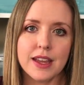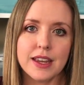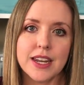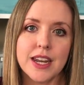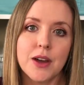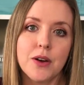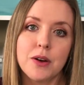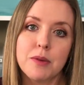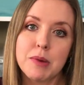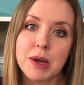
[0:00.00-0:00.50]

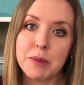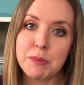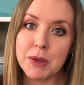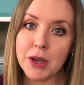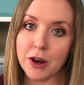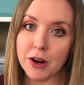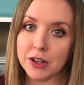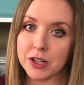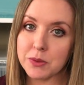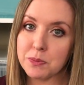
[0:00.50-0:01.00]
Now it might be
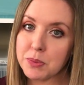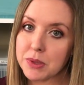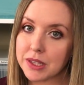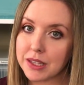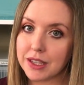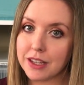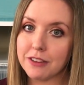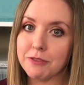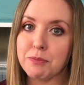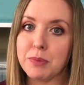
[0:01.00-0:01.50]
hard to
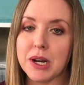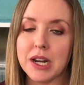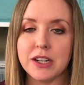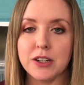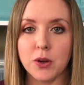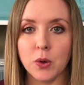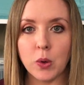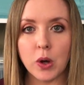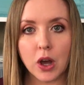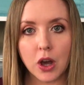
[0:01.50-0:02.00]
believe, but I
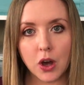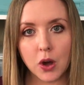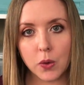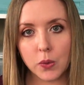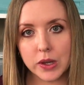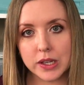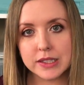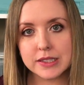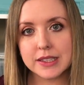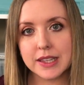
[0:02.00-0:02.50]
don't
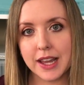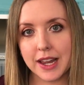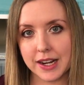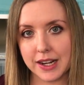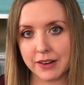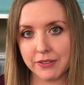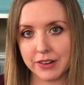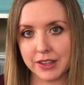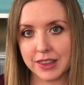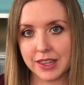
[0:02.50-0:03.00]
always line
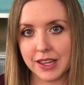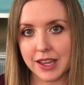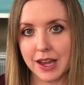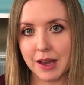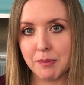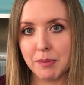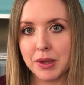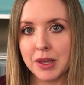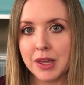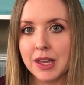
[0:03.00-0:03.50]
everything
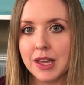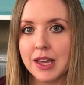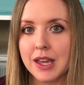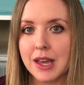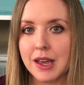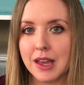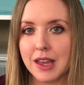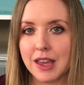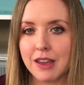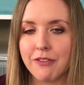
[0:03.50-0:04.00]
up.
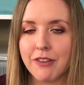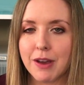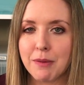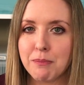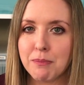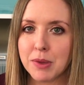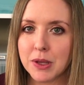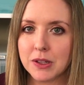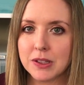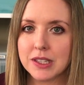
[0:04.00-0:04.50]
If
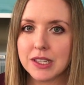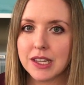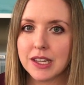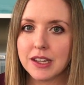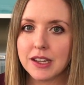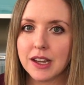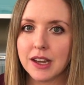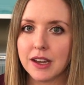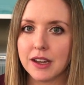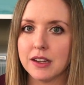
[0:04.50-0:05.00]
I'm
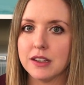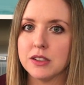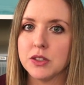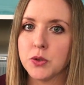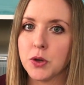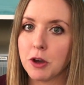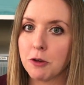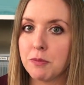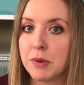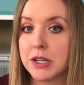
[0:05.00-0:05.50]
building a
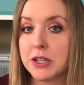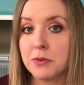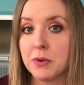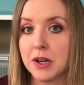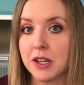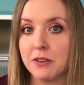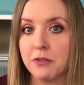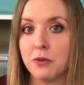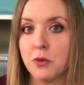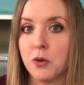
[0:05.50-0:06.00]
12 by
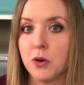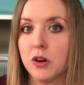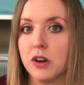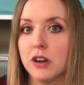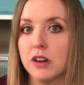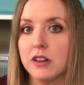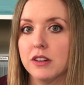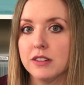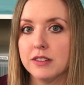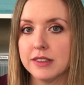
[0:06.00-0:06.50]

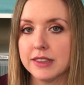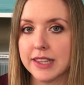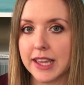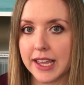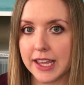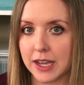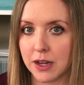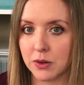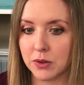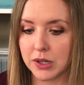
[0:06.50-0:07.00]
24
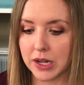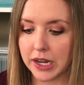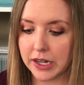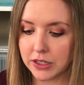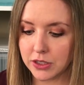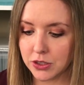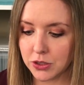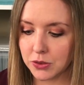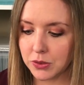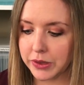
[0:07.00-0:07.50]
layout, I
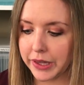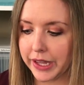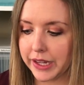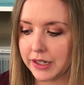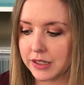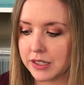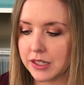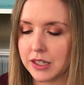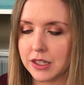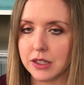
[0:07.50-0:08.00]
do
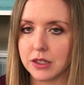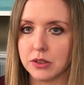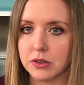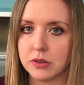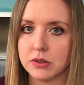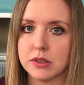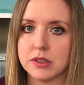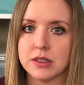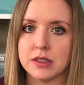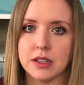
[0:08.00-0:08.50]
like to
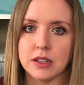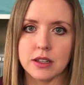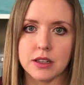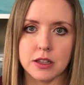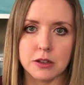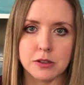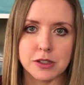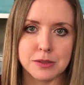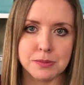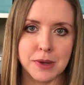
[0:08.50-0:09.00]
use the
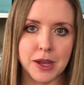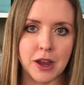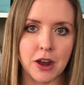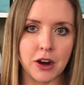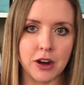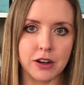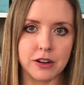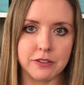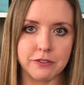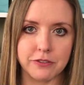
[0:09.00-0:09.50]
Close to My
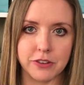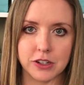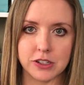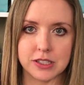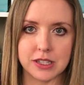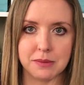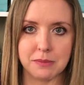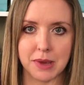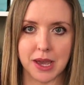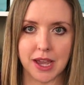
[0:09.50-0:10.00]
Heart
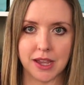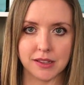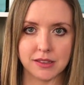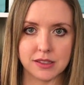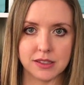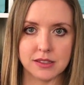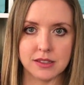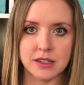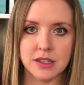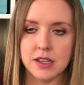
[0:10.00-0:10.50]

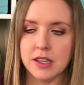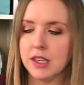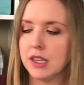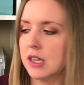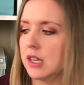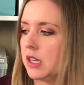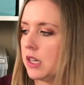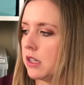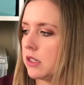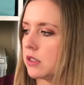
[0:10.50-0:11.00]
Versamats.
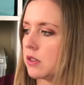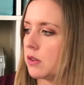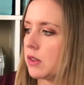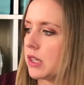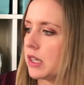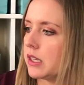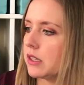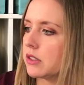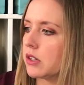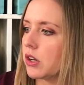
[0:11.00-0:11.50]
So
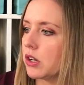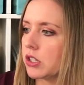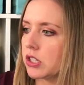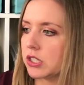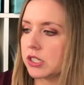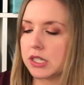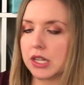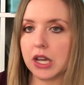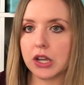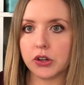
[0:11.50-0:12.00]
these are
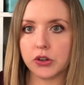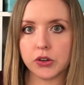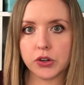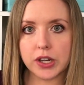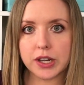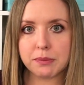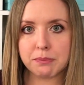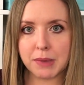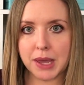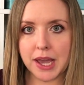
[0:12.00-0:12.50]
just a
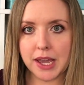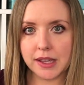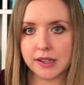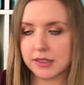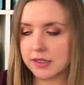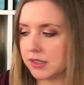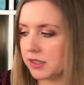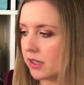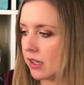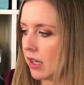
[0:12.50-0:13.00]
grid
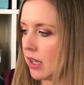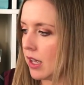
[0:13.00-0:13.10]
mat.